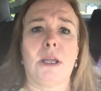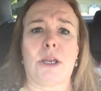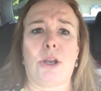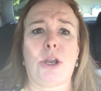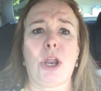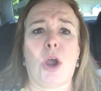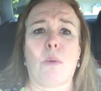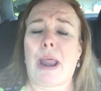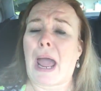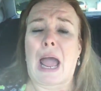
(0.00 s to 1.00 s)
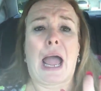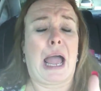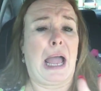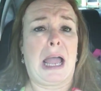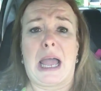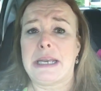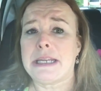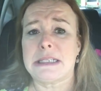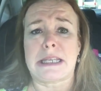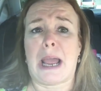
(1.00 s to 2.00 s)
No, no, no. Now, I
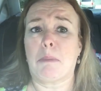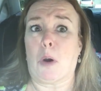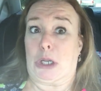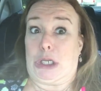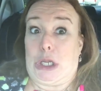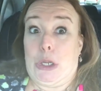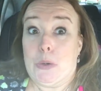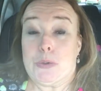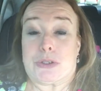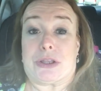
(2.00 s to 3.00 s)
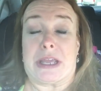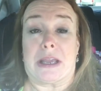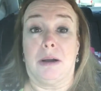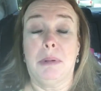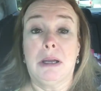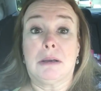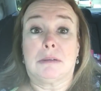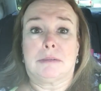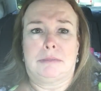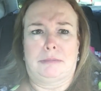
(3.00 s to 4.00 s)
didn't say I'm going to use them.
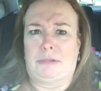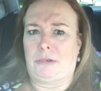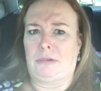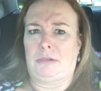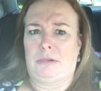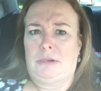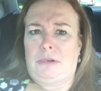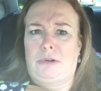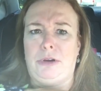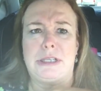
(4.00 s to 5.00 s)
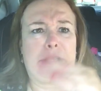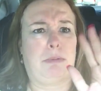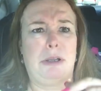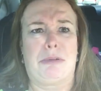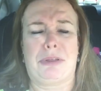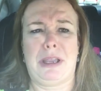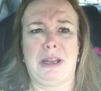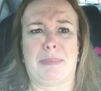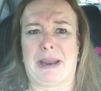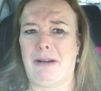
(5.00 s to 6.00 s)
Chrissy, what are you
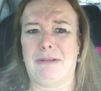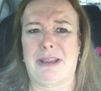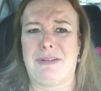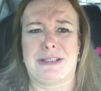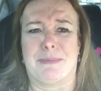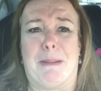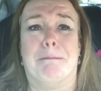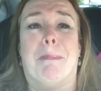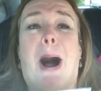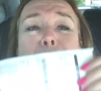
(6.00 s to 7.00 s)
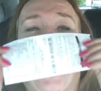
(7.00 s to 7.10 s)
thinking about? I don't give these to my mom.